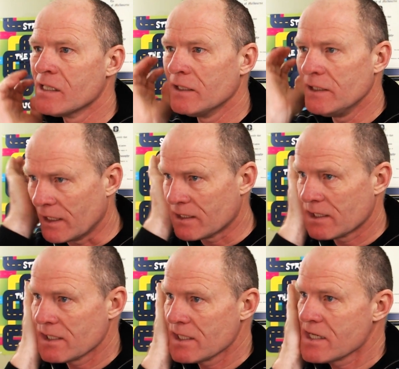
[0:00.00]

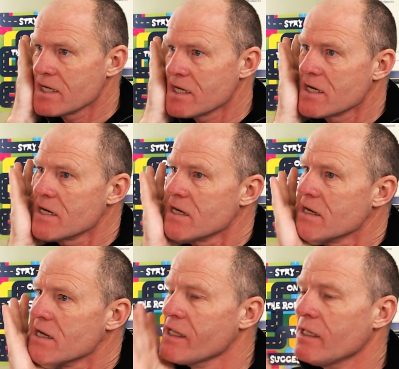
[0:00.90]
Yes.
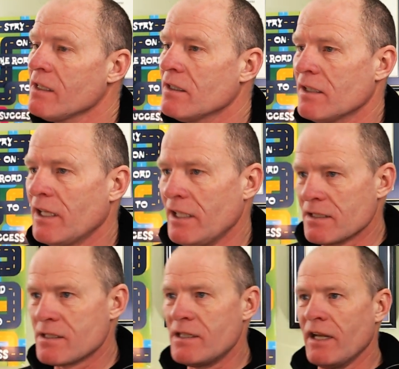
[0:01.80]

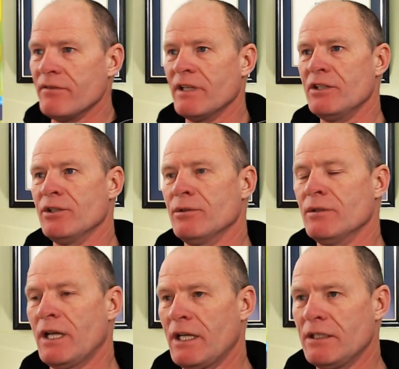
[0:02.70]
Yes, Dave, they
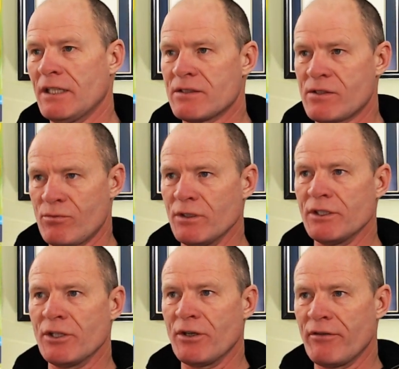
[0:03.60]
do. And that's
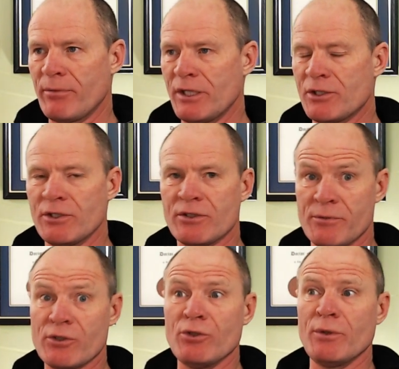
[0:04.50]
really good information in
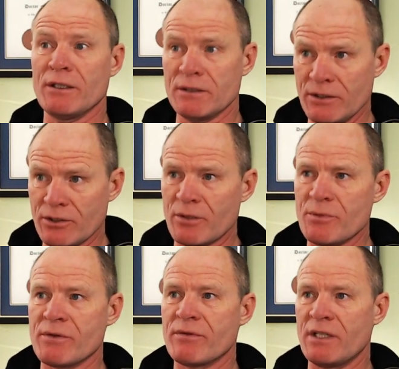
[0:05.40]
terms of New England, in
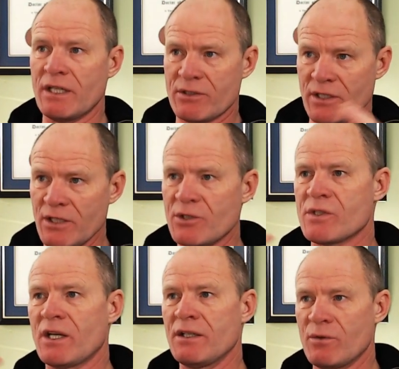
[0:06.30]
terms of the destination
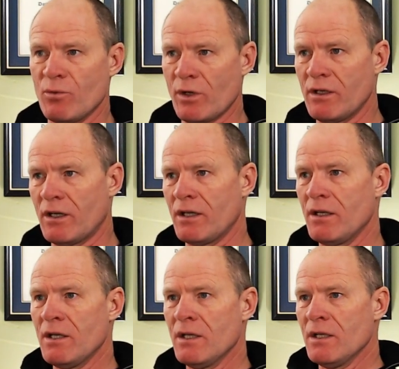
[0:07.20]
signs and whatnot.
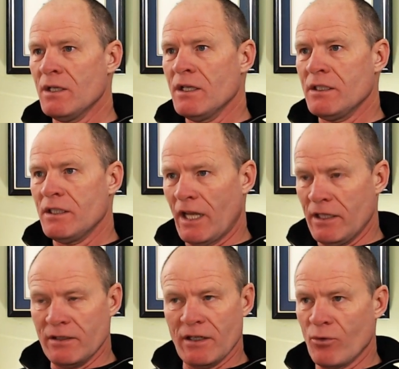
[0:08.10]

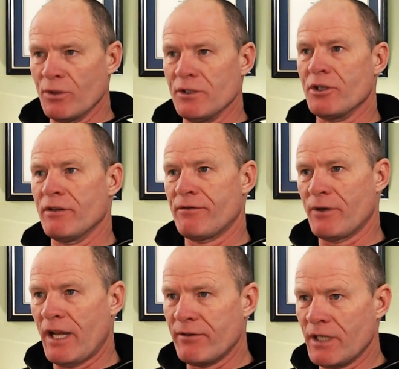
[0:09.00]
And they're really good for
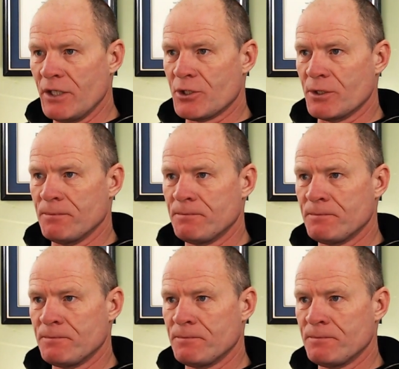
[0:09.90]
navigation.